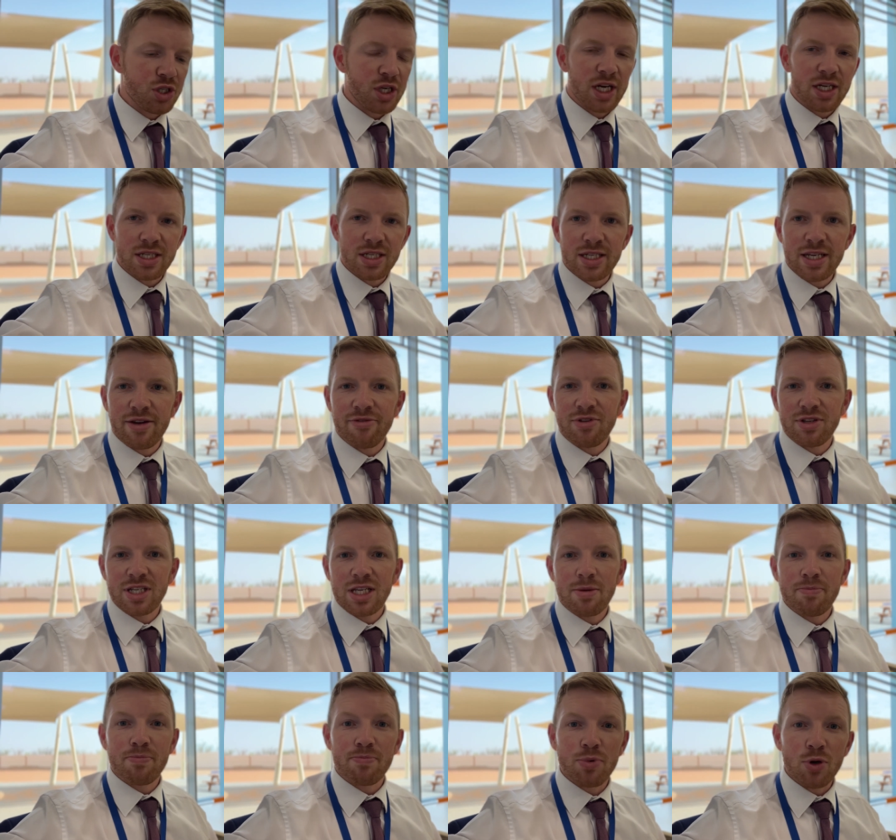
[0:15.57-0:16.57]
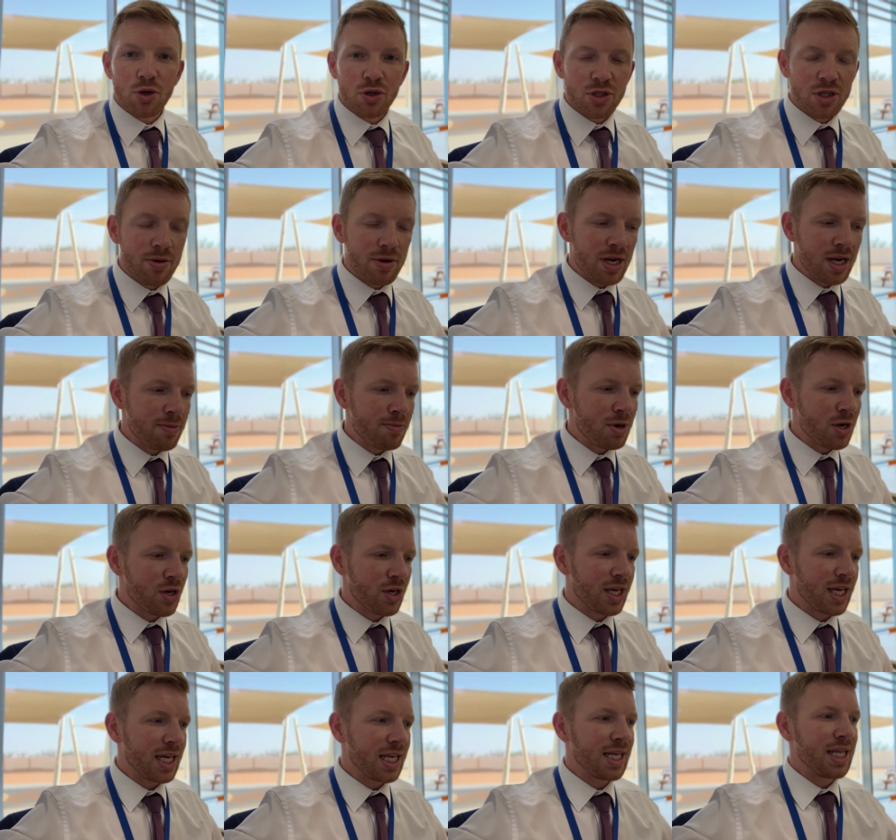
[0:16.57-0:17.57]
check to see if there's any books that need
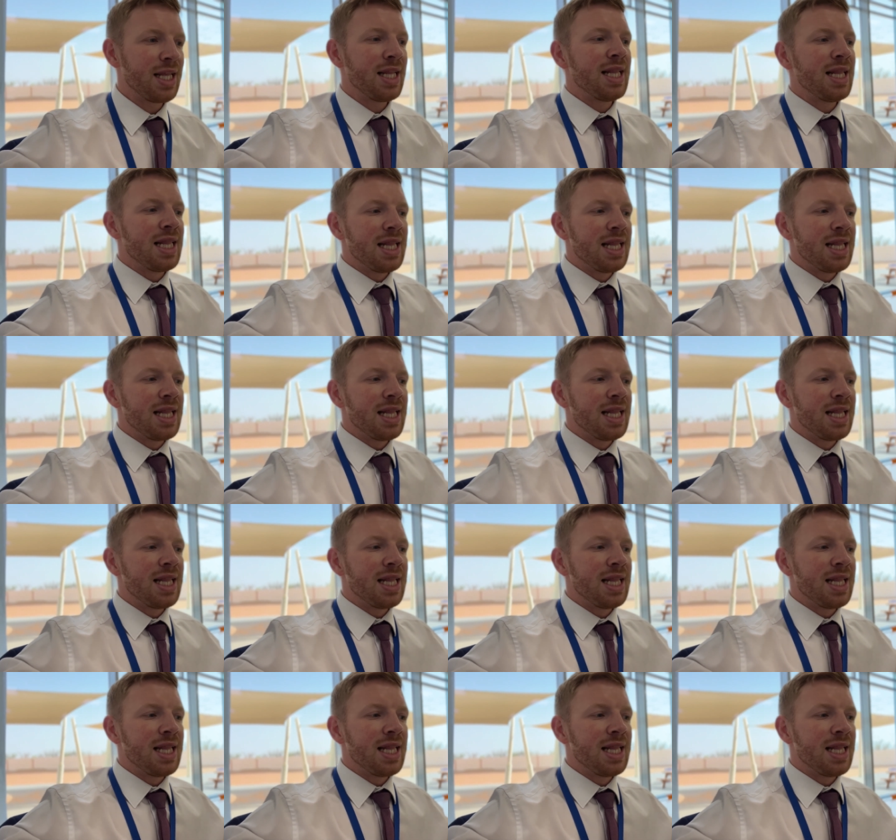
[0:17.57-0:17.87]
marking.